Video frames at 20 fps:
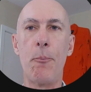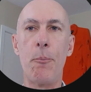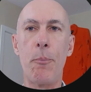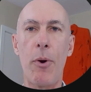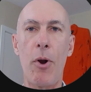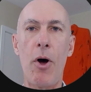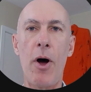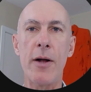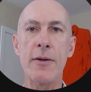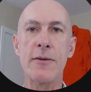
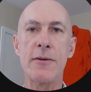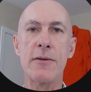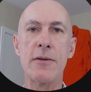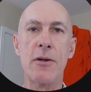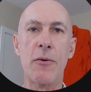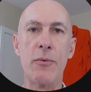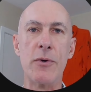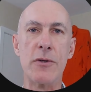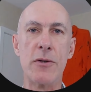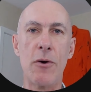plot
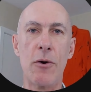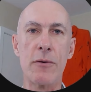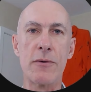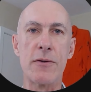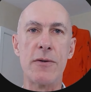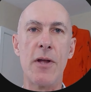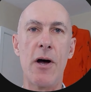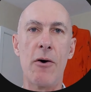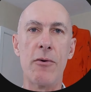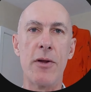the
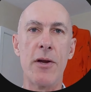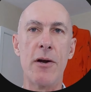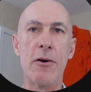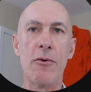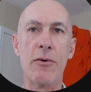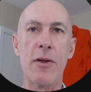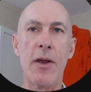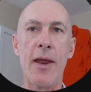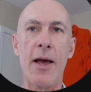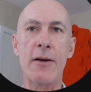results down here
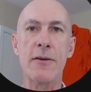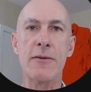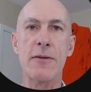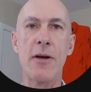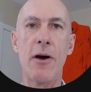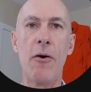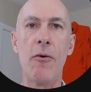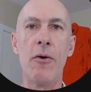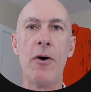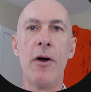on the next
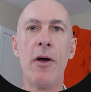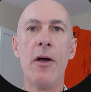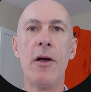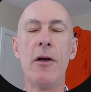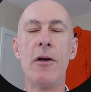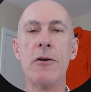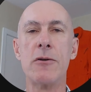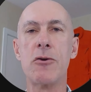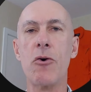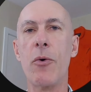cell.
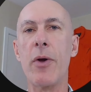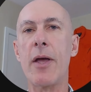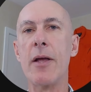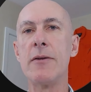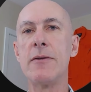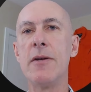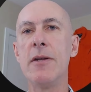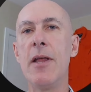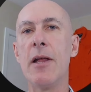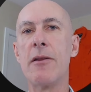So we
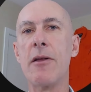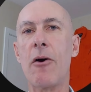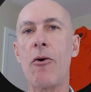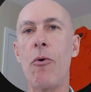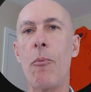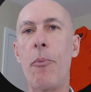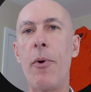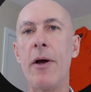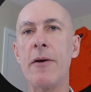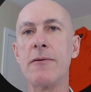can see that the
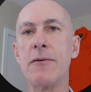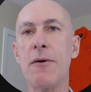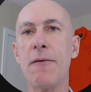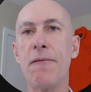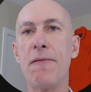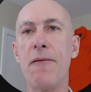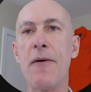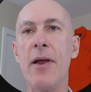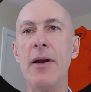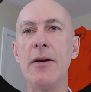compressor
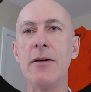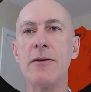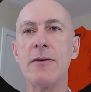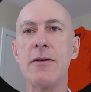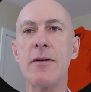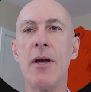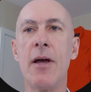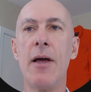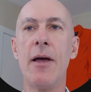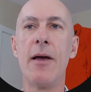
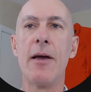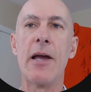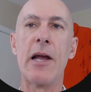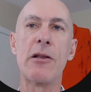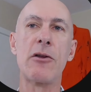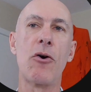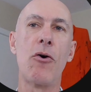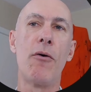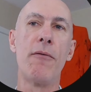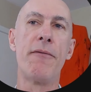finished,
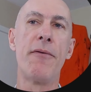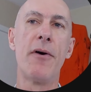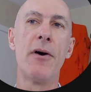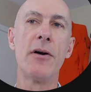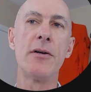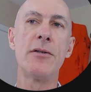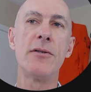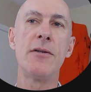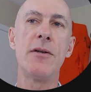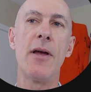it
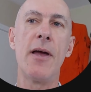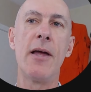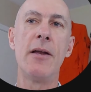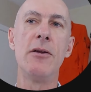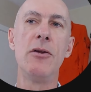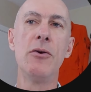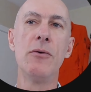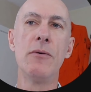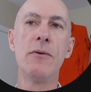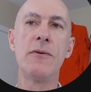converged
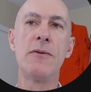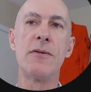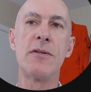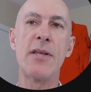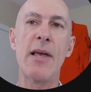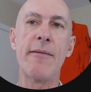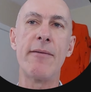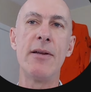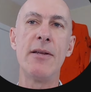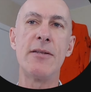and used
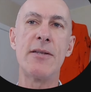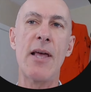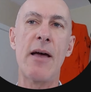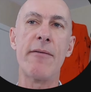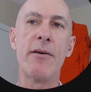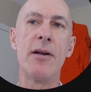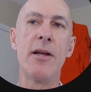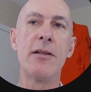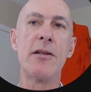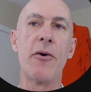
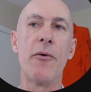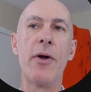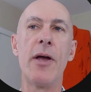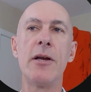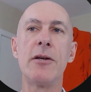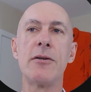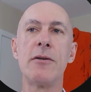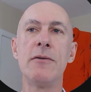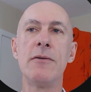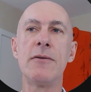77
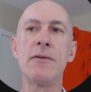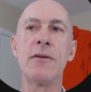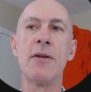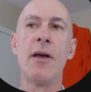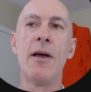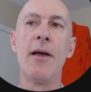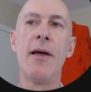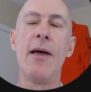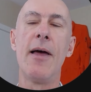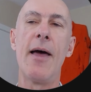iterations,
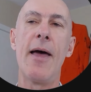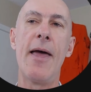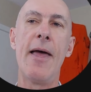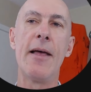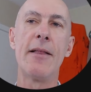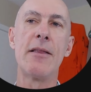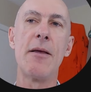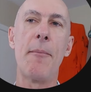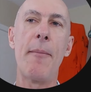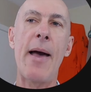
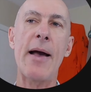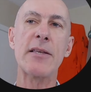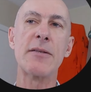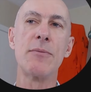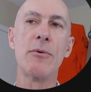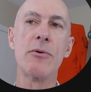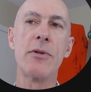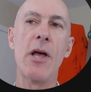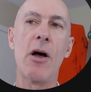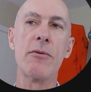and the
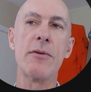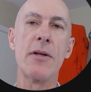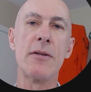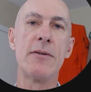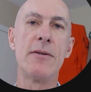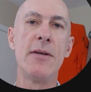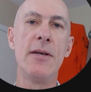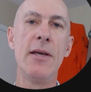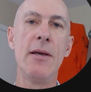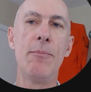maximum delta
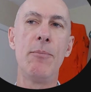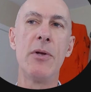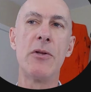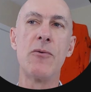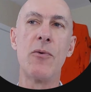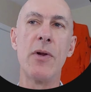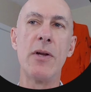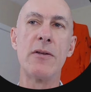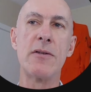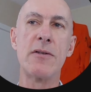T between